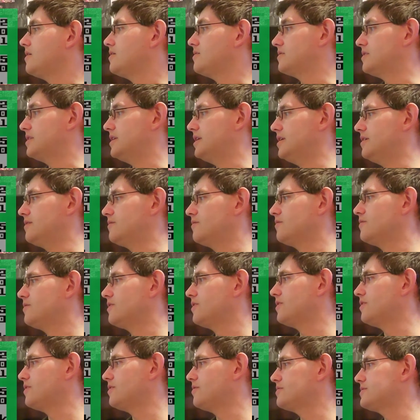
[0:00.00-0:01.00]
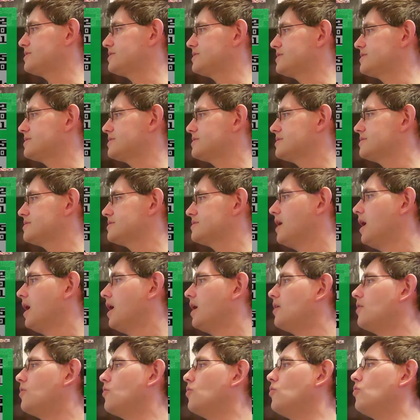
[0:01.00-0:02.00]
Getting close.
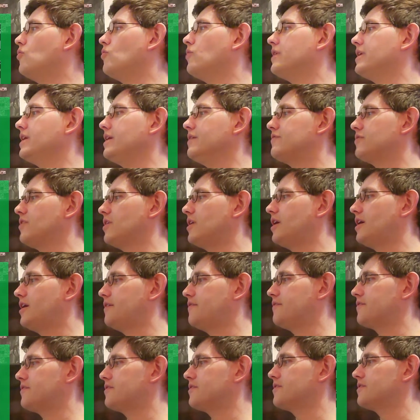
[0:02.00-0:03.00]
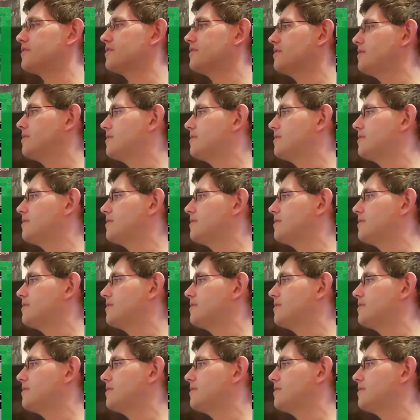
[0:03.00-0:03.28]
Ooh, an evil offer.